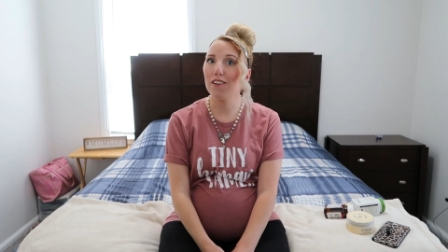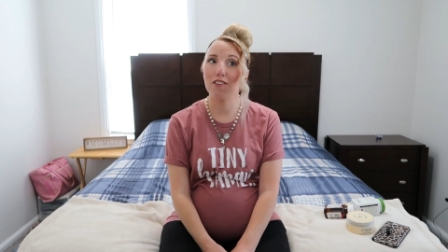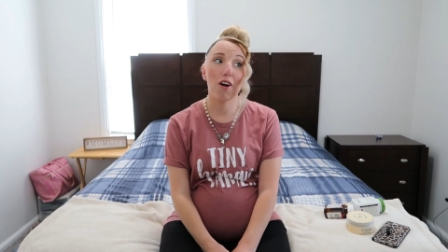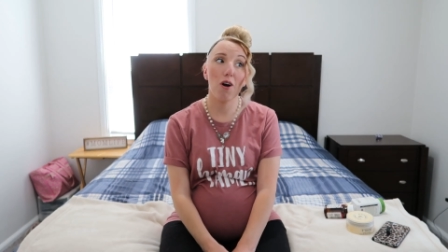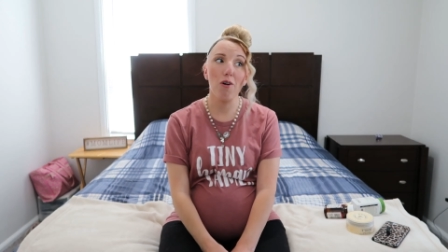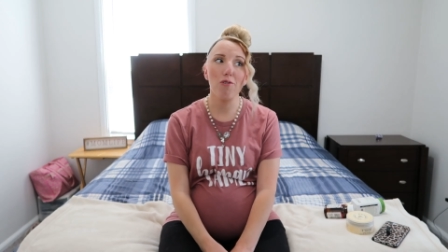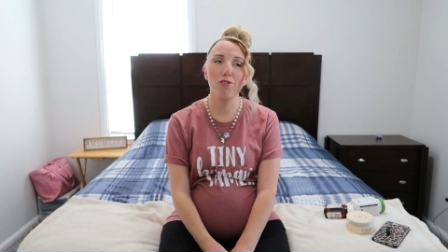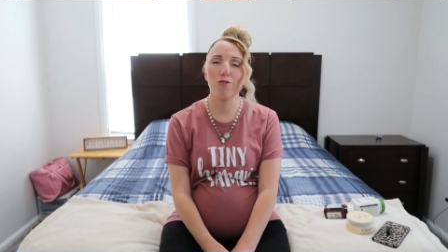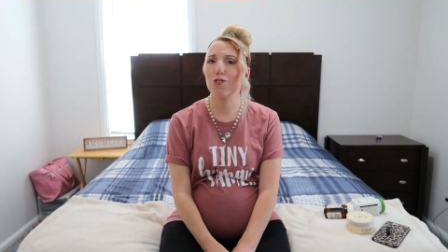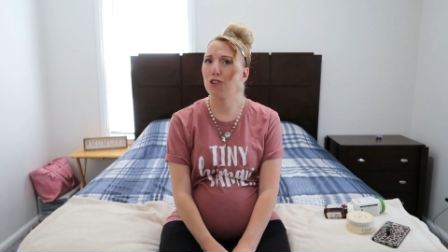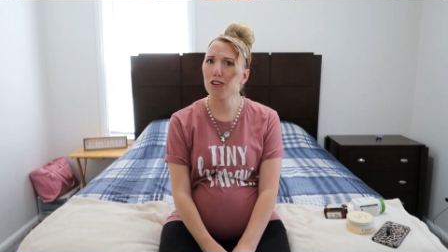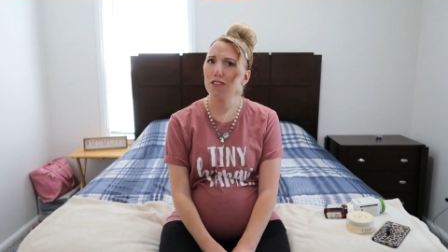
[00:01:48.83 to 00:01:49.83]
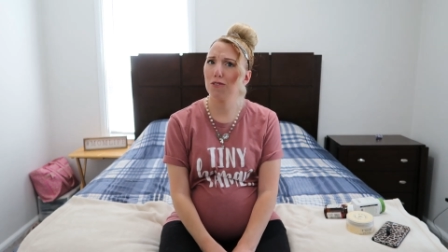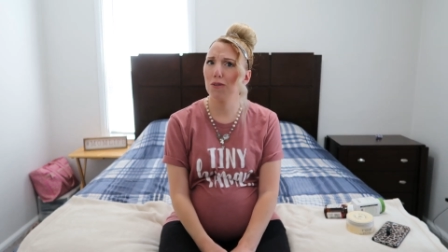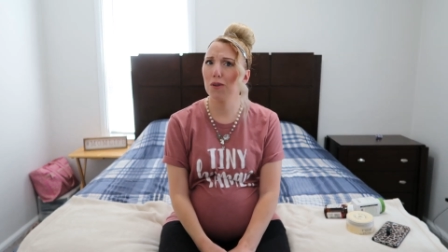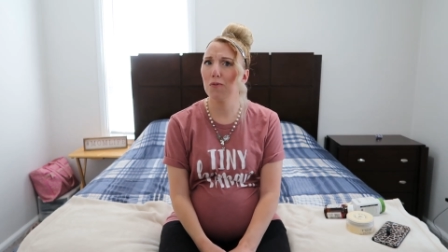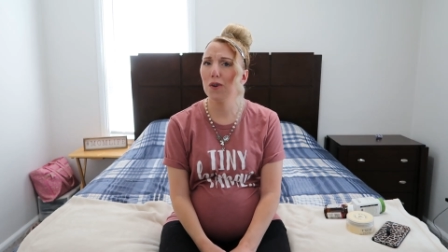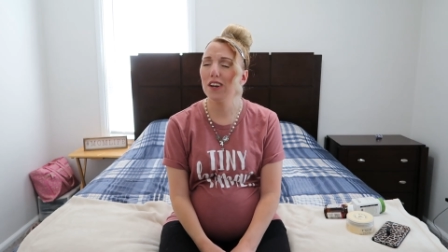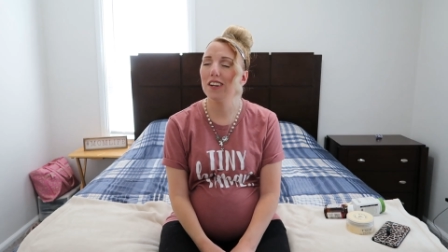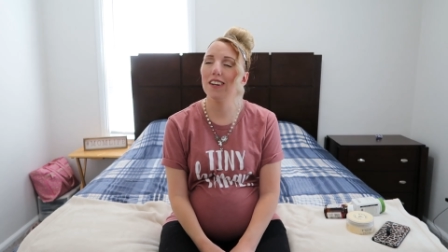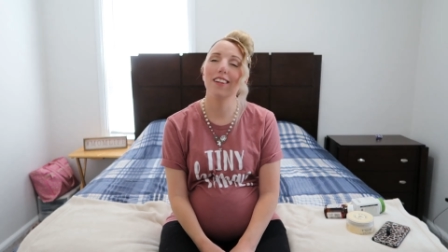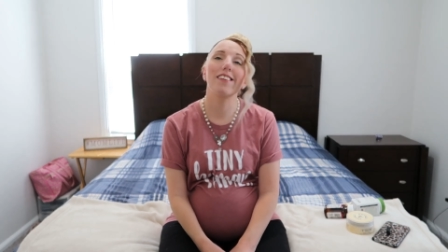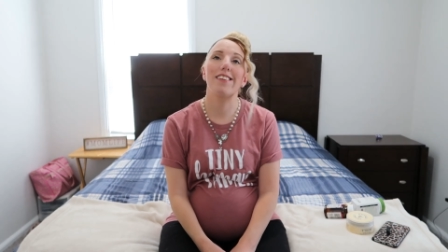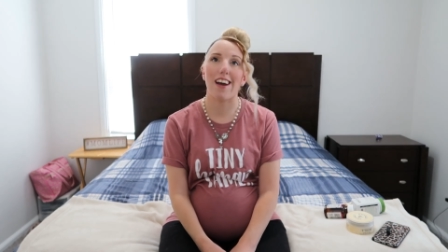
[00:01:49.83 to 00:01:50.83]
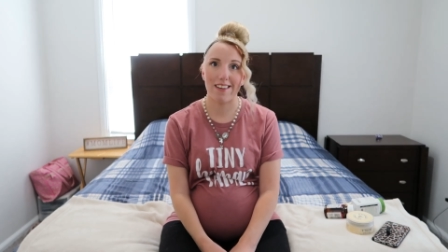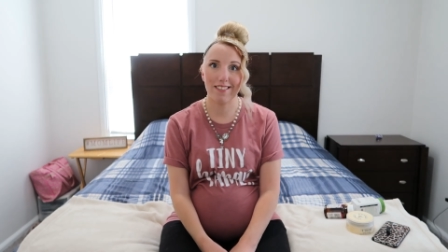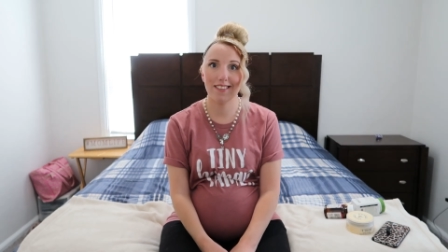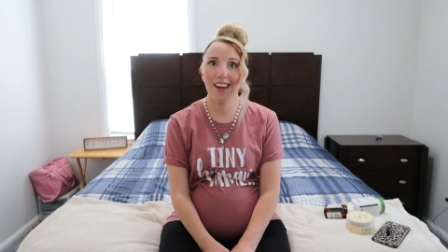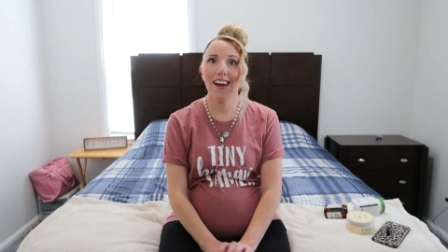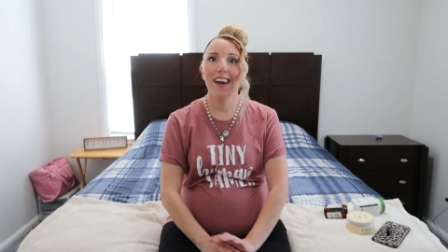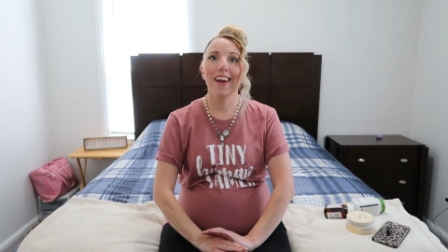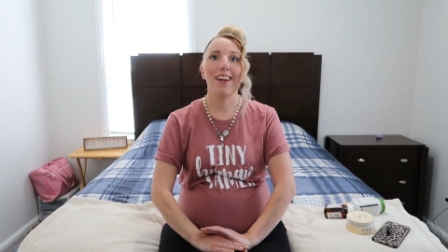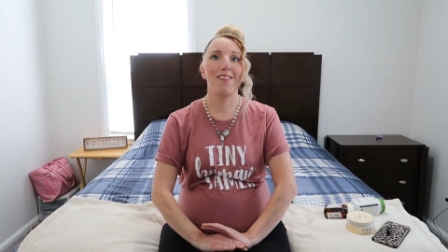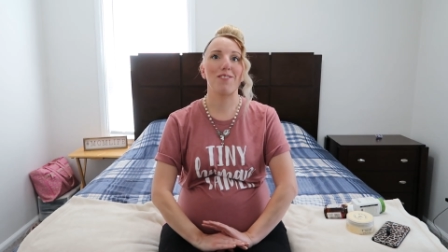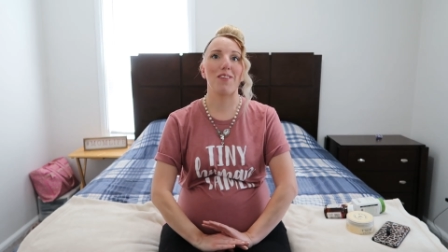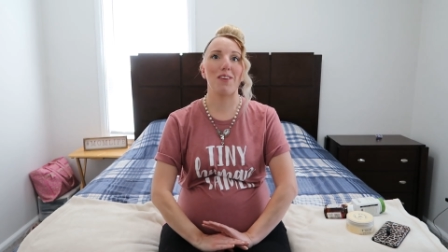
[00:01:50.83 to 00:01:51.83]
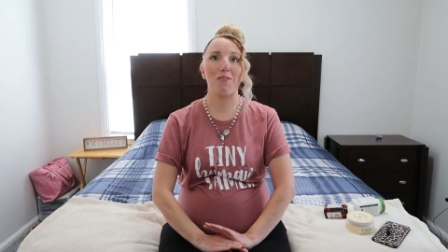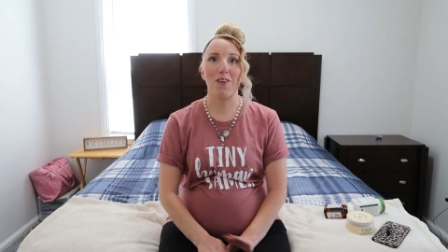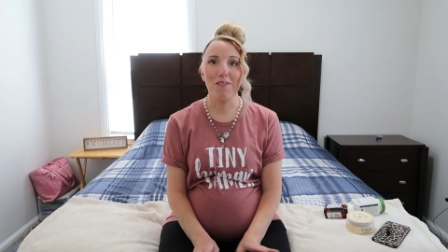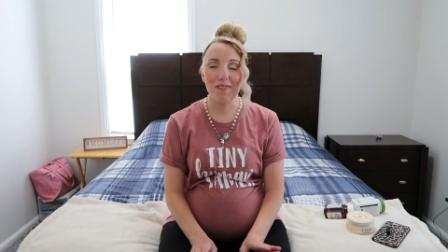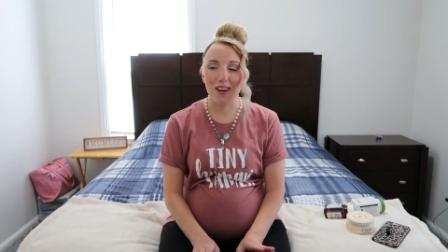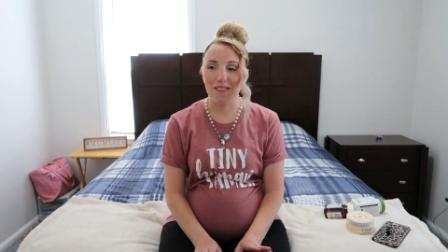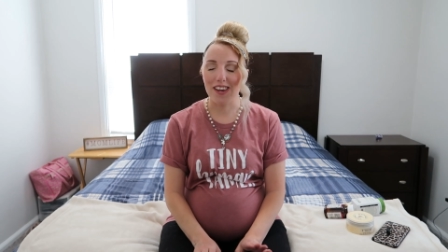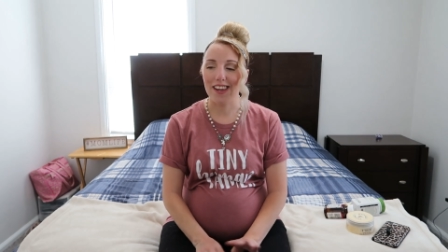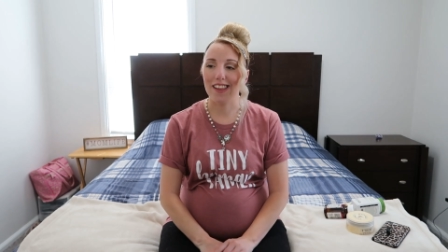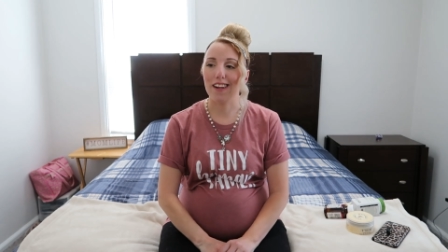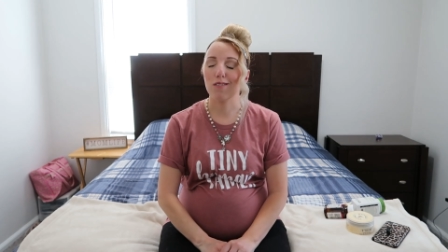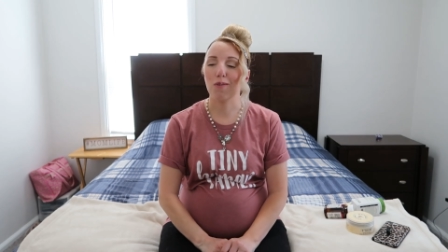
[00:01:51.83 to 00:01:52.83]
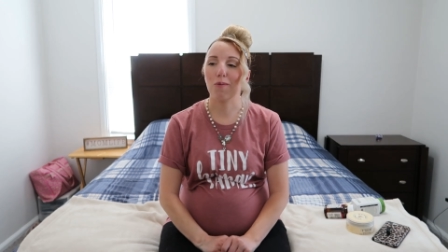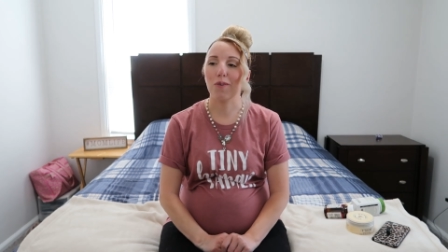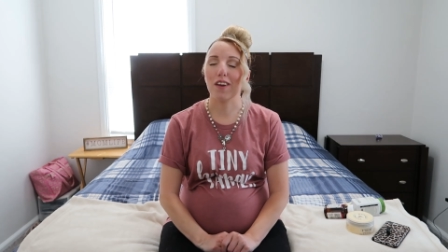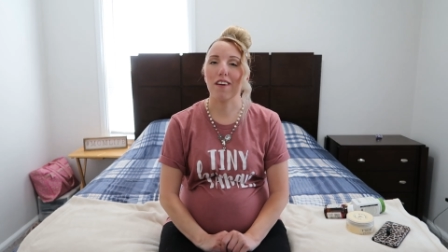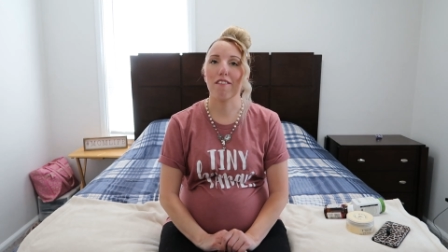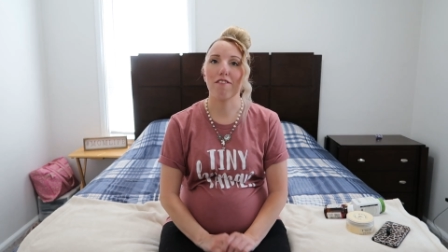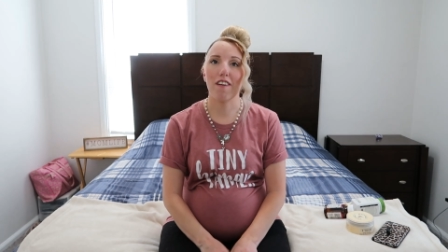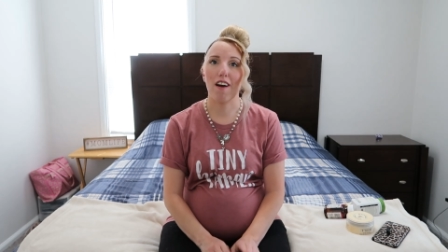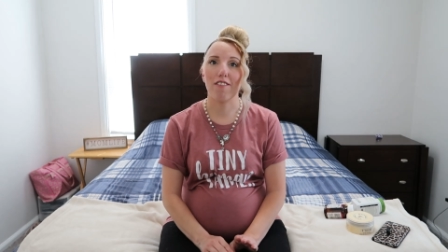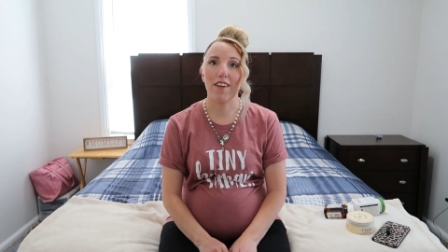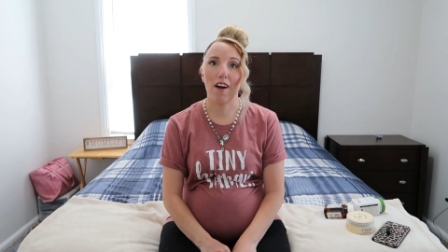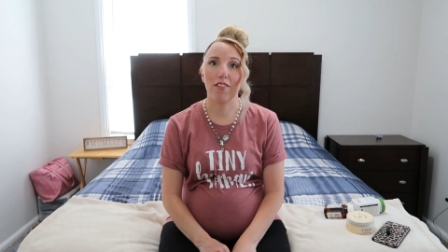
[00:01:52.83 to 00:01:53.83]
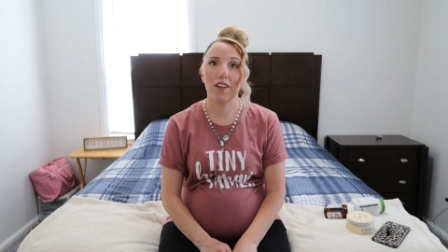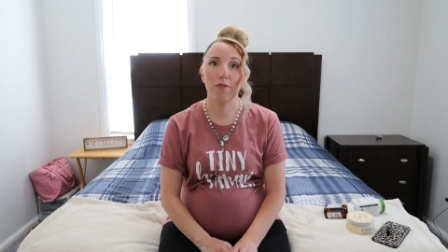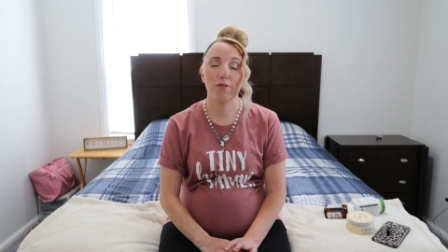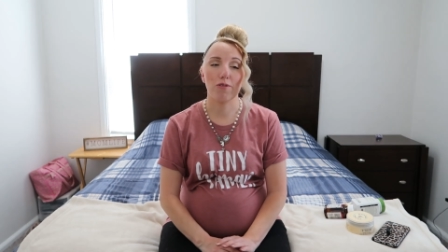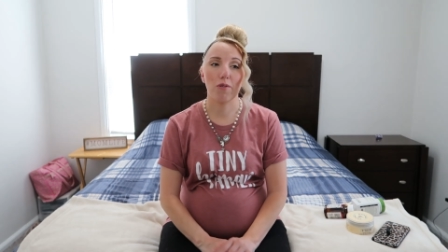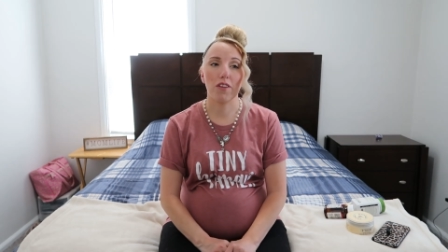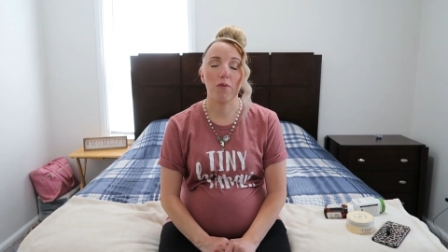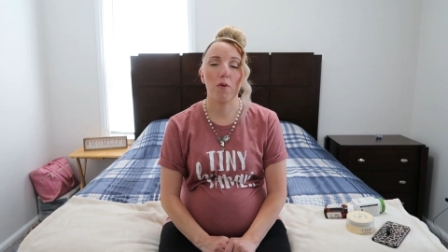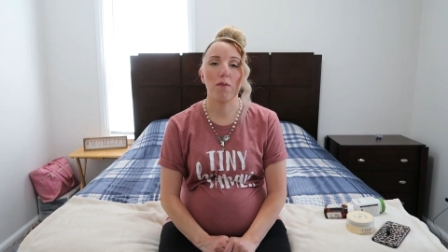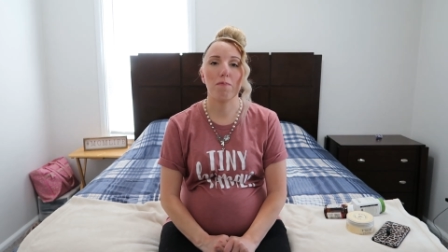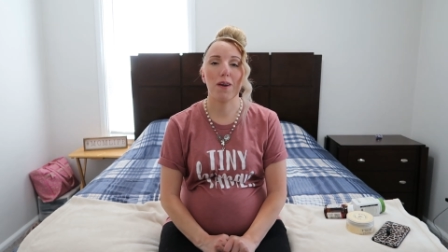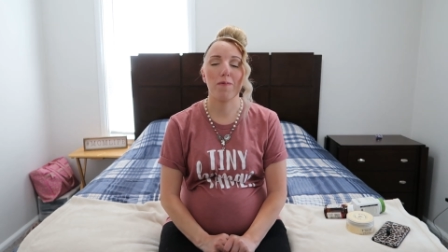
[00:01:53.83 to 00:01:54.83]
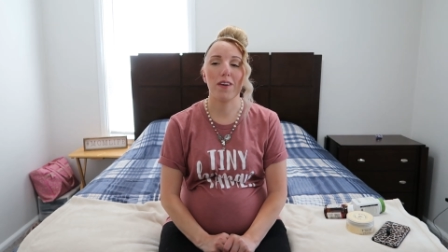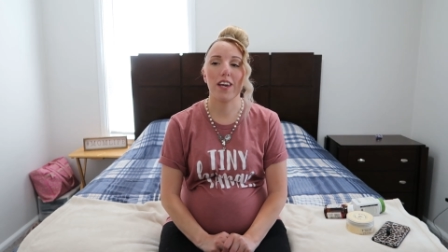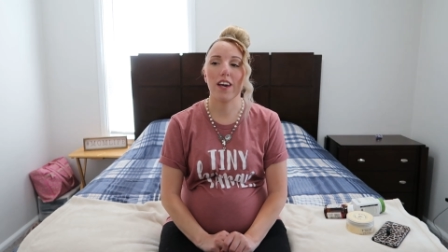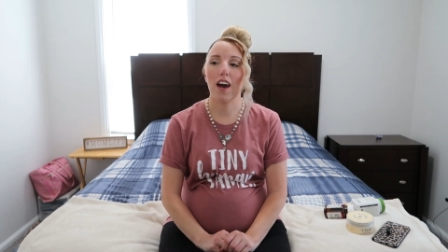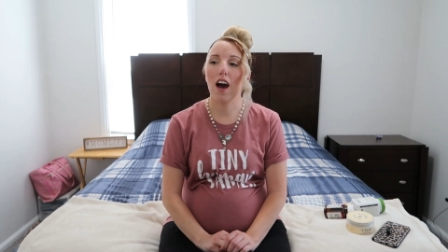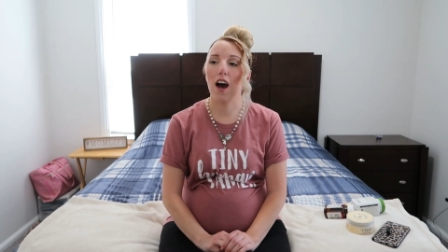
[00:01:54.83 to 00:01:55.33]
Oh, you sure it's And yes, it is only one baby, and that's when we found out that it was only one baby.